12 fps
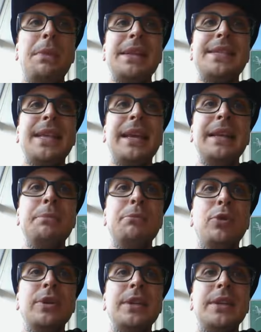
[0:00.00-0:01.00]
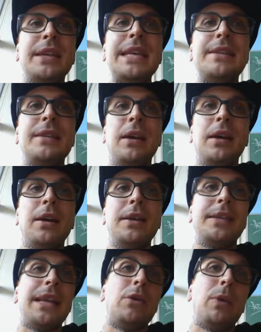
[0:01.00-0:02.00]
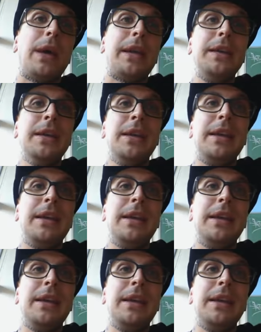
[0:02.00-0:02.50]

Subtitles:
My second important key takeaway